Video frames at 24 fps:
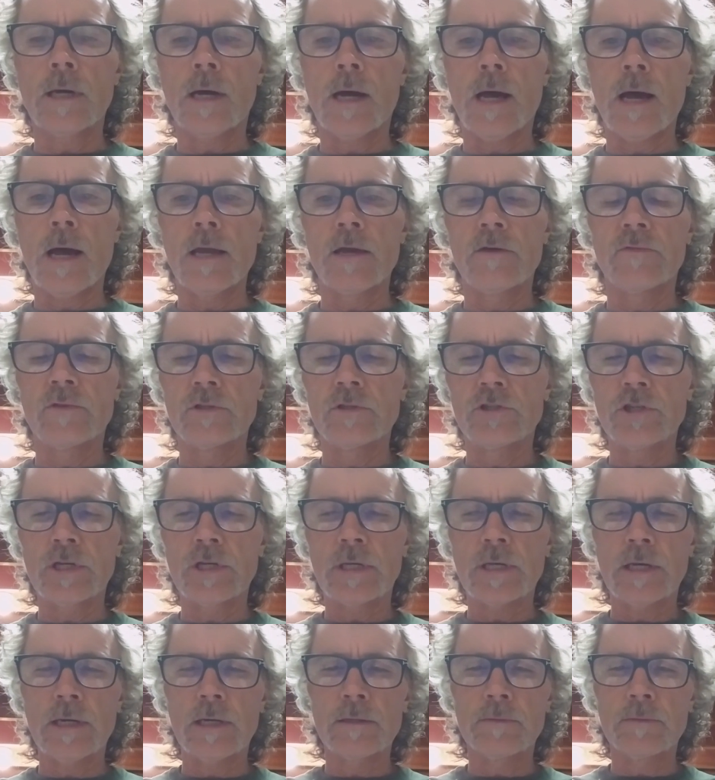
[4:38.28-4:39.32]
eye of the
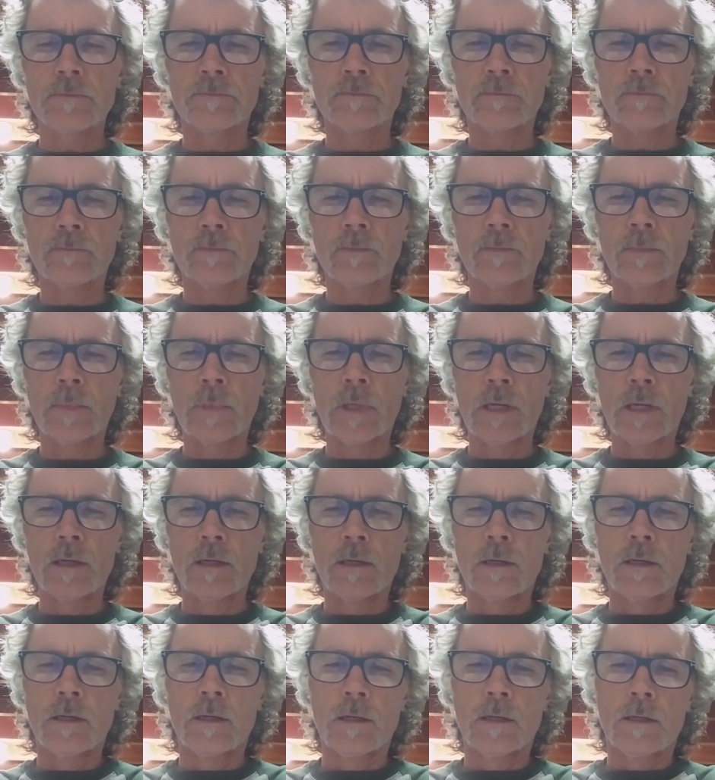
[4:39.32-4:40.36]
jig head
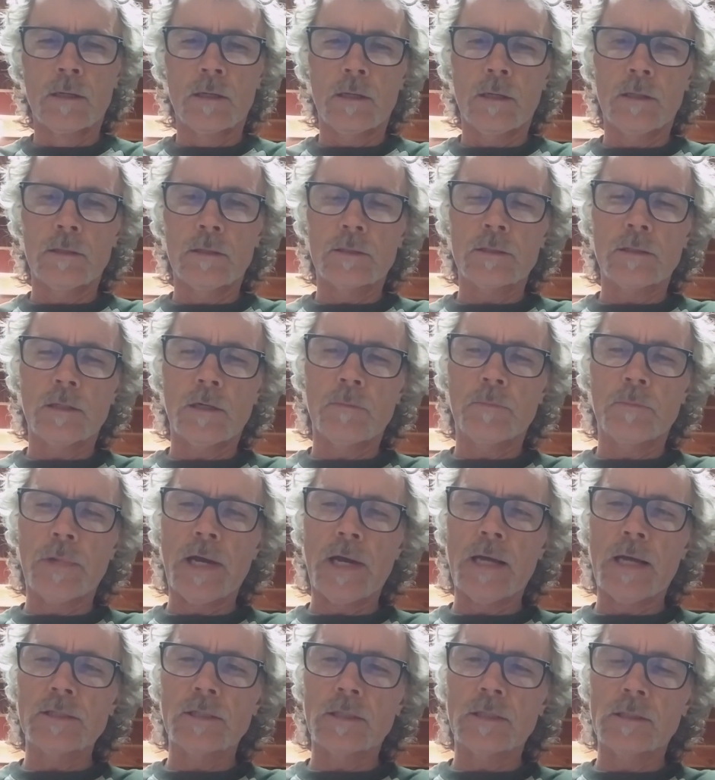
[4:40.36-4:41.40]
and start
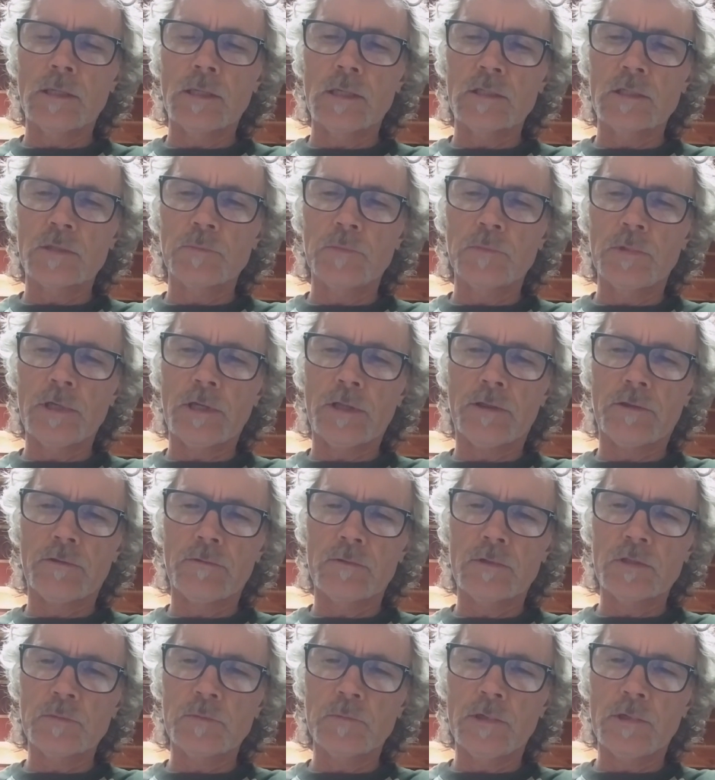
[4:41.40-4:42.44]
passing that
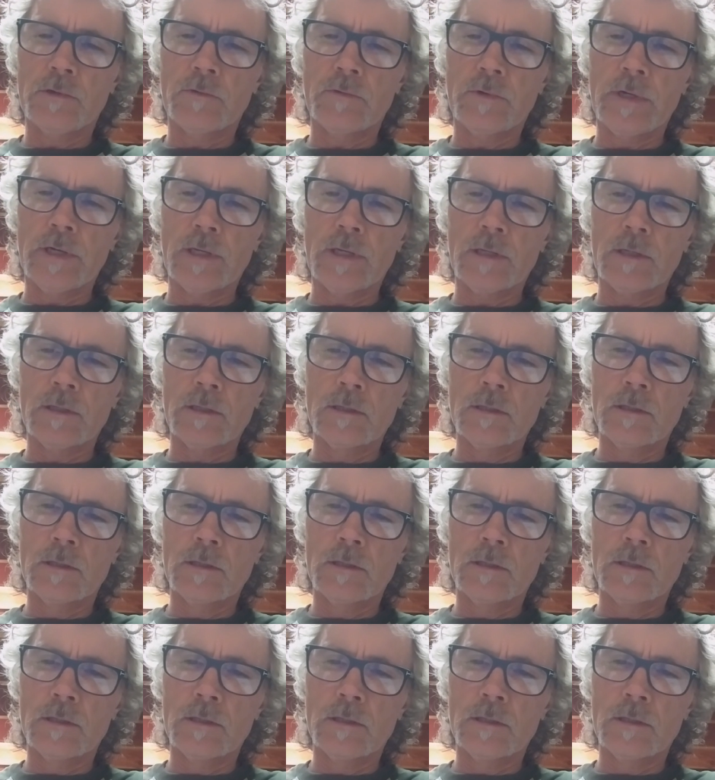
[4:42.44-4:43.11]
split ring